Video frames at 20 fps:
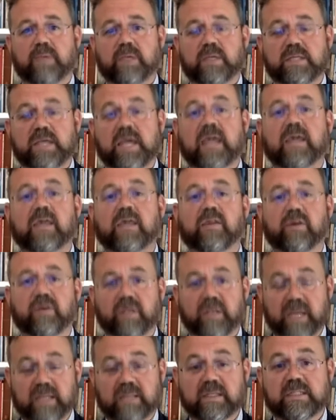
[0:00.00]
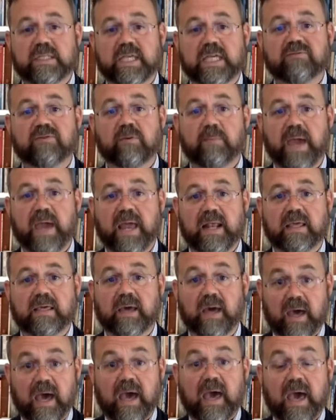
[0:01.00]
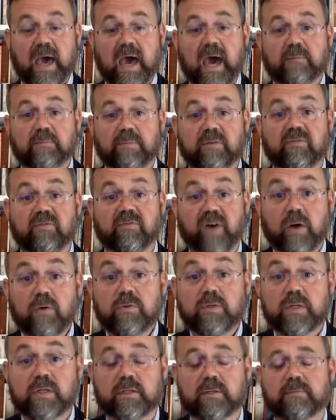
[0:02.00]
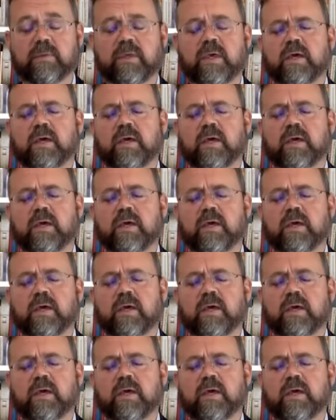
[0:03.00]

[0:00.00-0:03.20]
a secular United States of America had been founded.